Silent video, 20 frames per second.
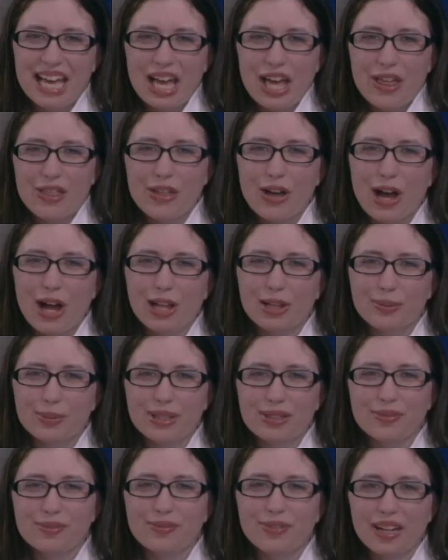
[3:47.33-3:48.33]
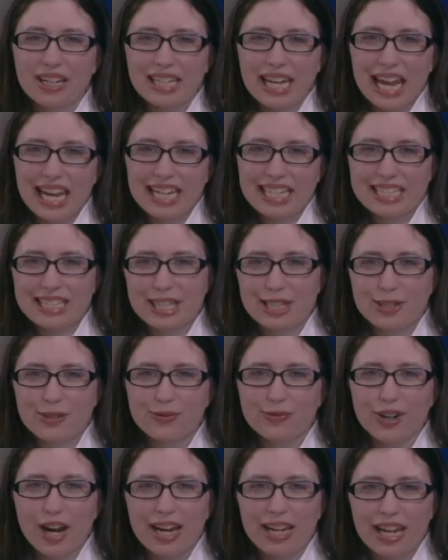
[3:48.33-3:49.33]
The Halloween Fun Night is this
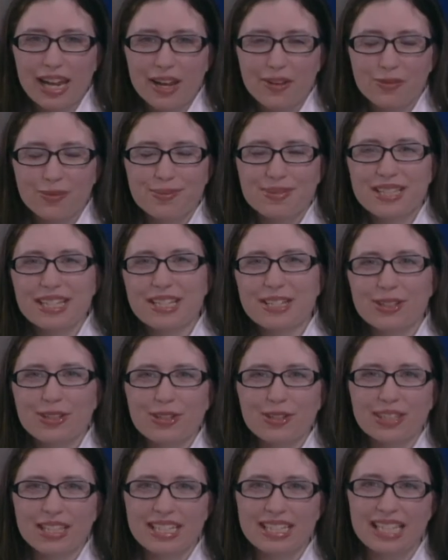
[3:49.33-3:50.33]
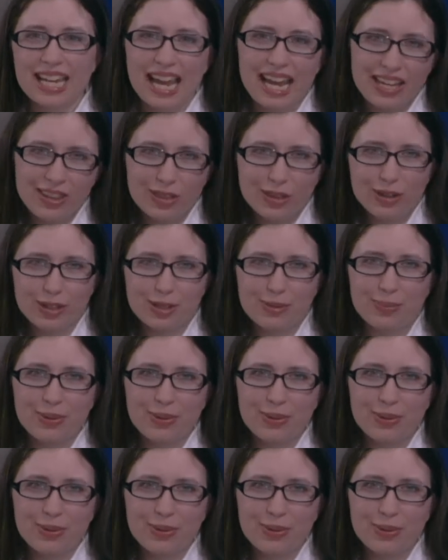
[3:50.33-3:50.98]
Friday from 6.30 to 8.30